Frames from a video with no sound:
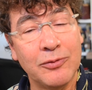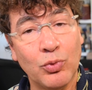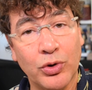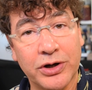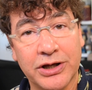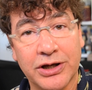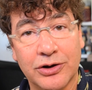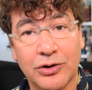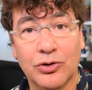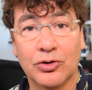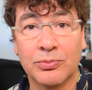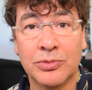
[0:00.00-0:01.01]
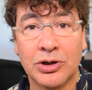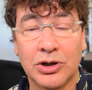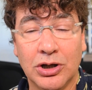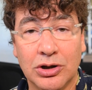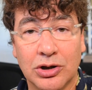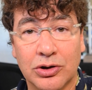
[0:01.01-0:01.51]
working at home
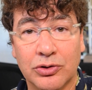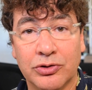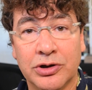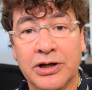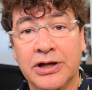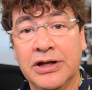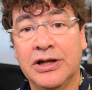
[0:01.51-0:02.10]
alone,